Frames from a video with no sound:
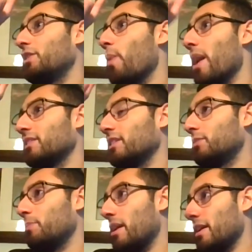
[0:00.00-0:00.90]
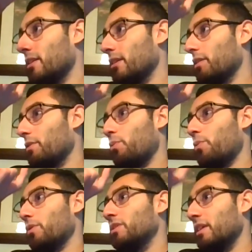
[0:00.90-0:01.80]
thoracic spine
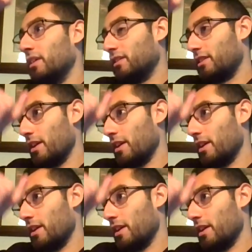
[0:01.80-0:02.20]
disc